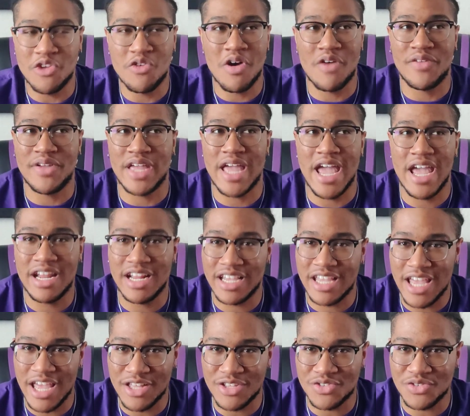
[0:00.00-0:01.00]
You have Anna
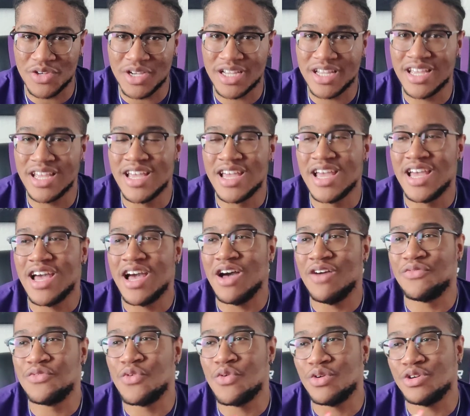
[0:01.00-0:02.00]
Kendrick,
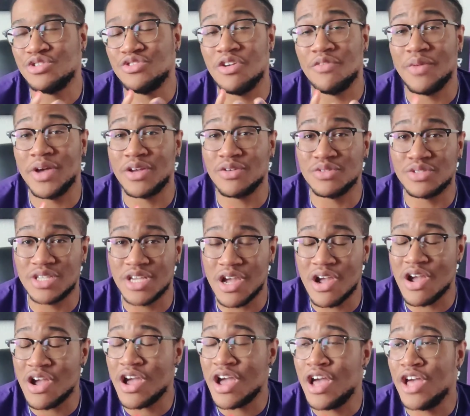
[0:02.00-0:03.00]
of course. You have Michael
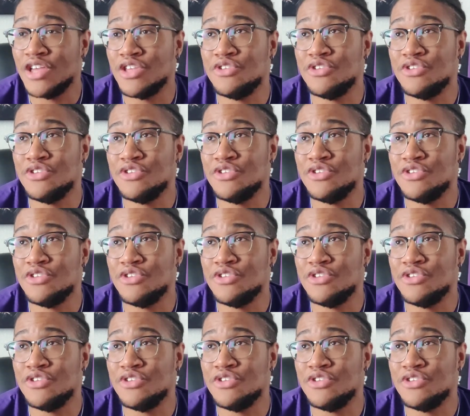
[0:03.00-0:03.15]
Cera.